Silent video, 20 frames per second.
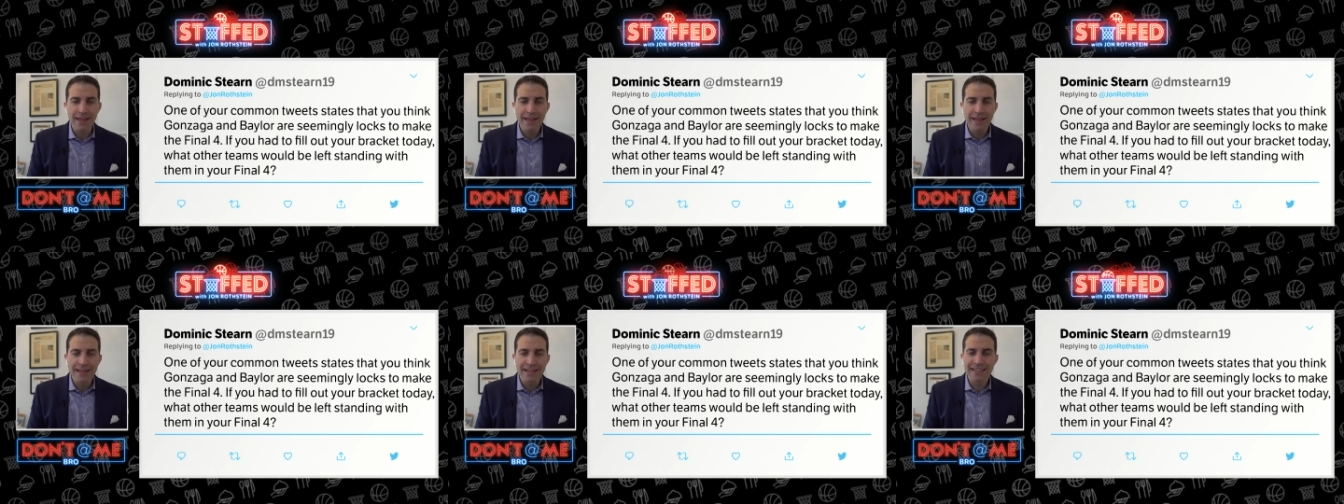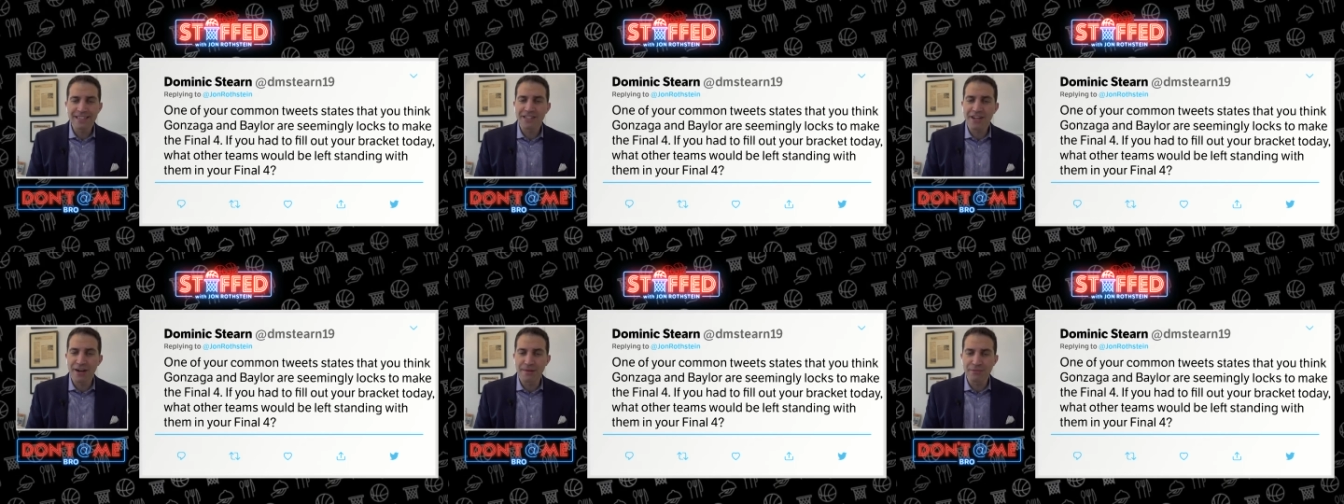This
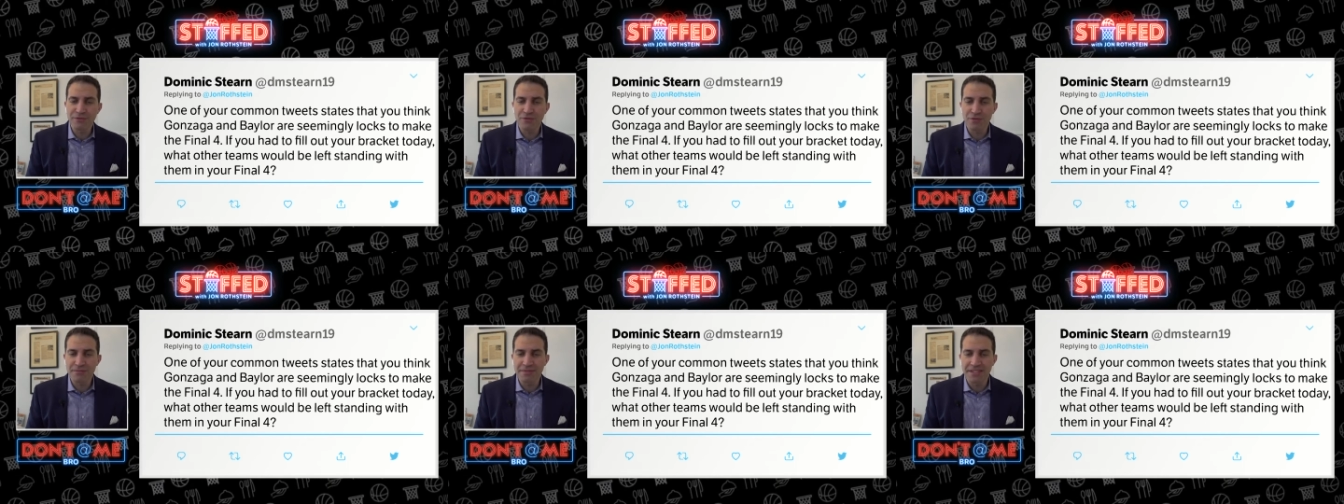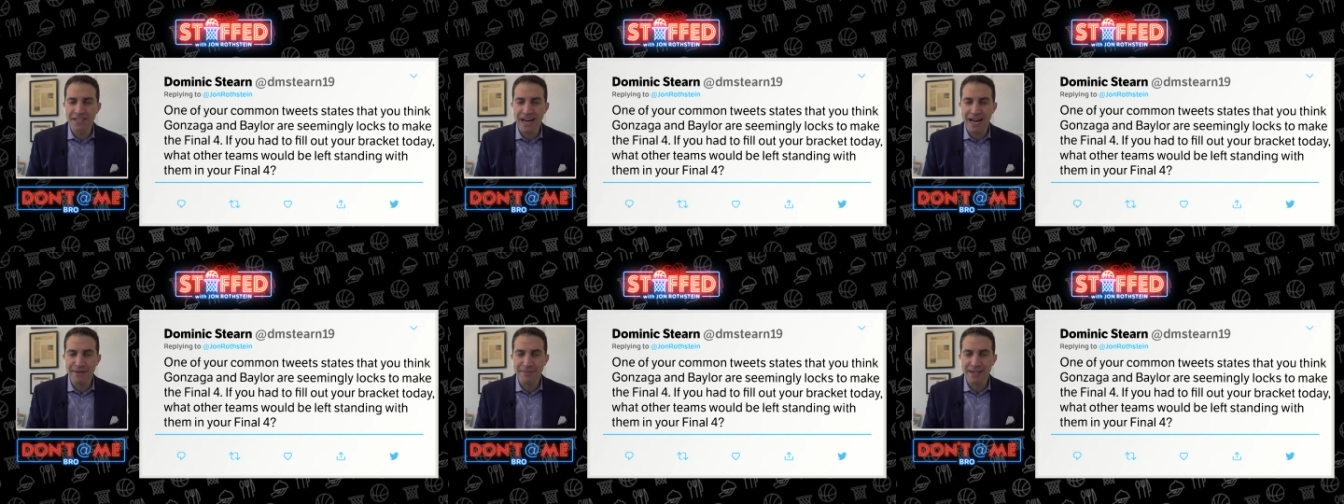comes from
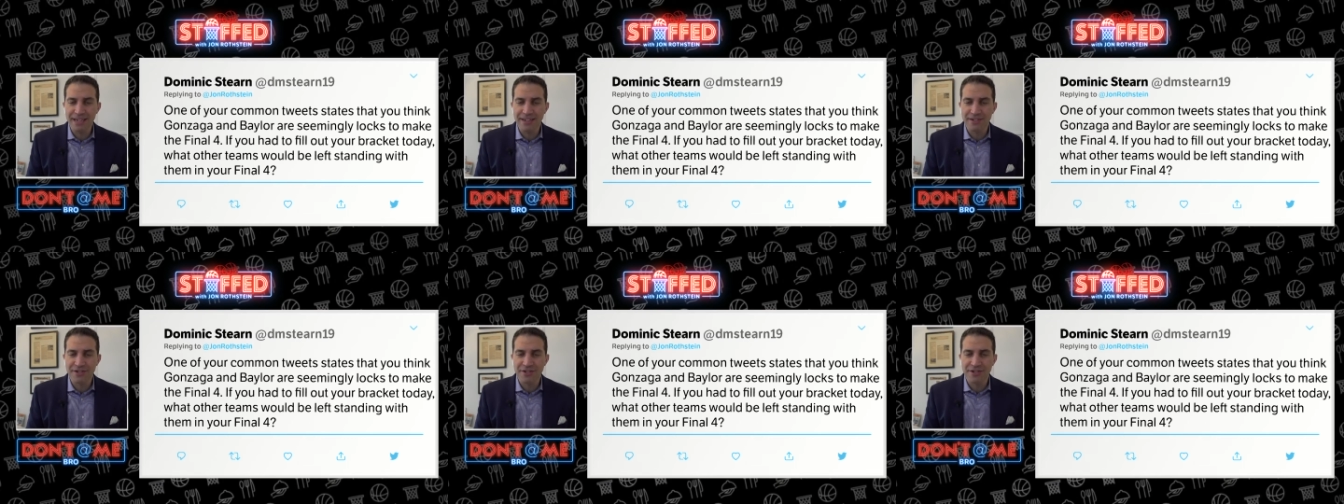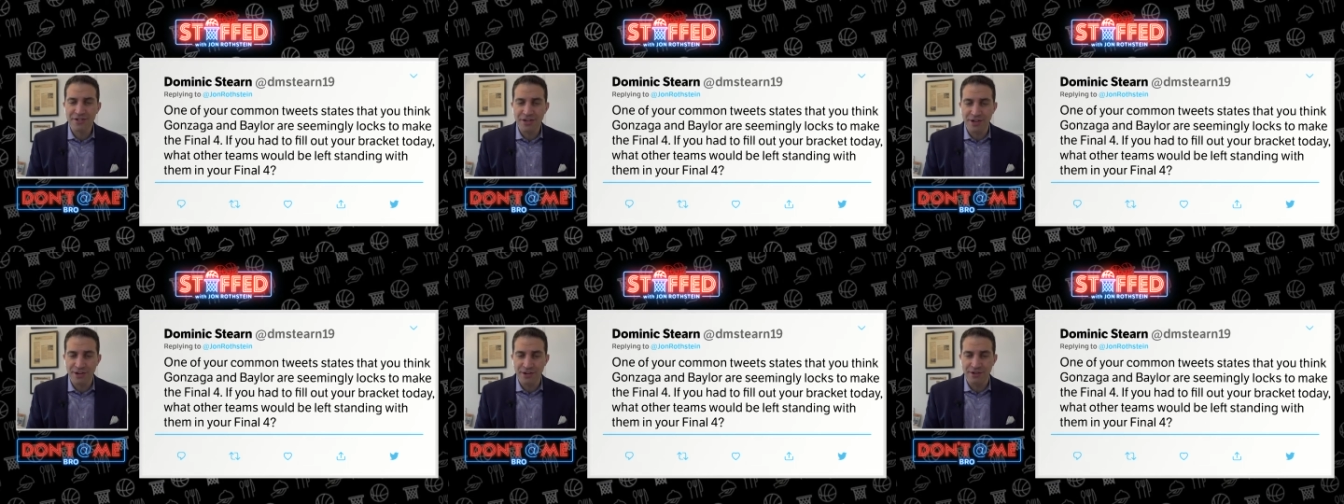Dominic
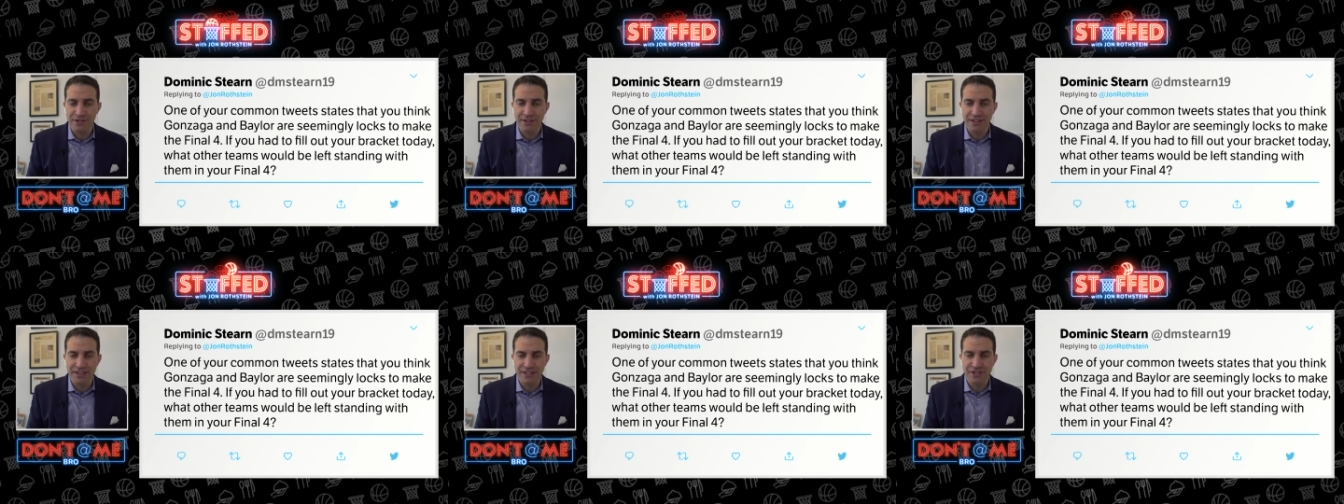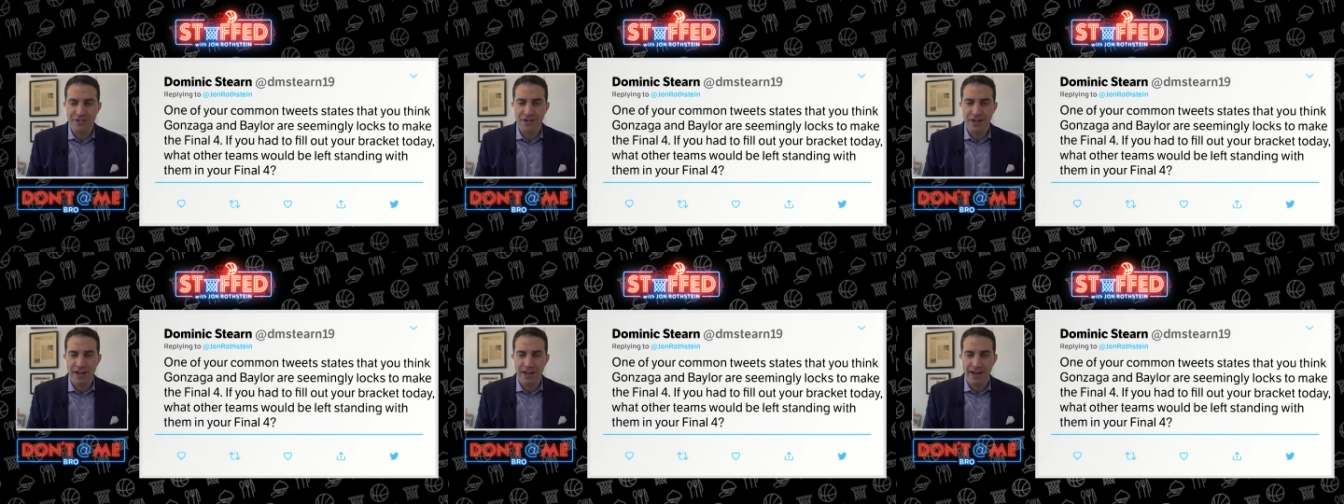Stern, and it's
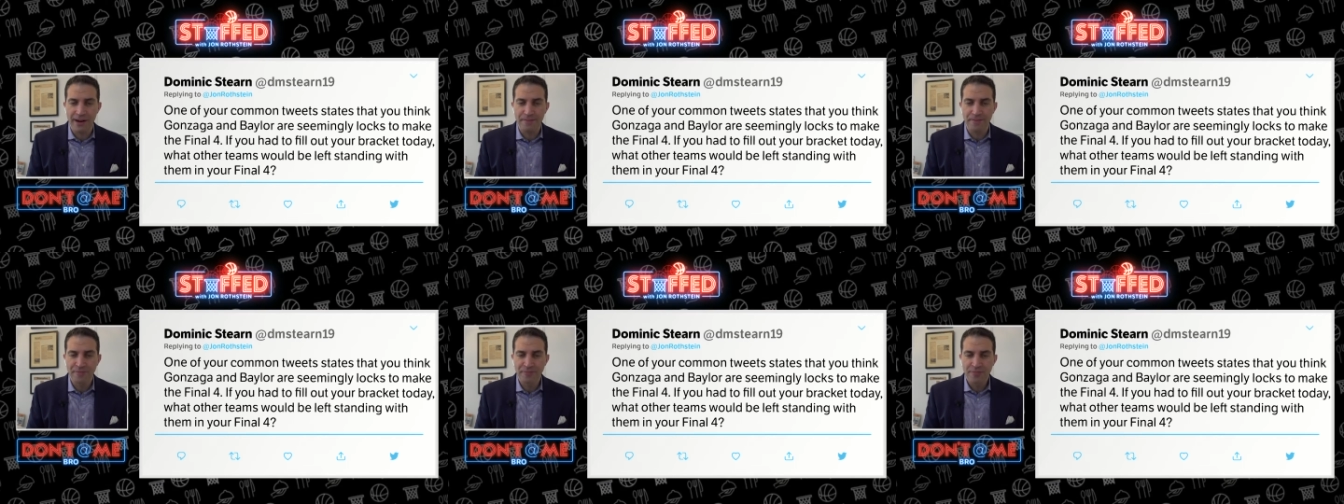John.